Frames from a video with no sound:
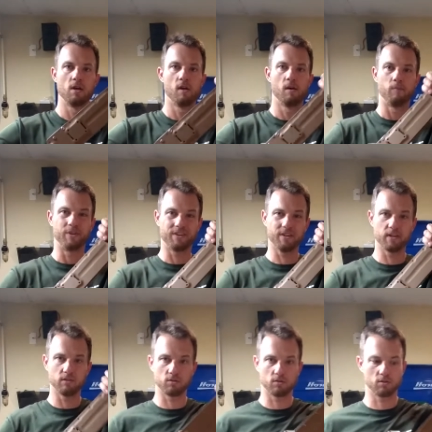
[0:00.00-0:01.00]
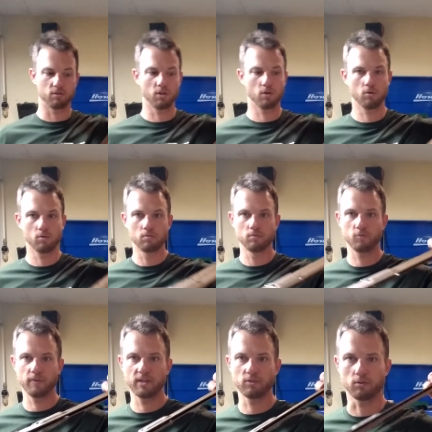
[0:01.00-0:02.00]
Because there's no
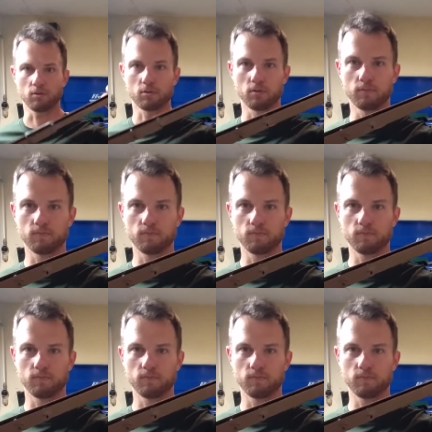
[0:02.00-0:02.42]
spacers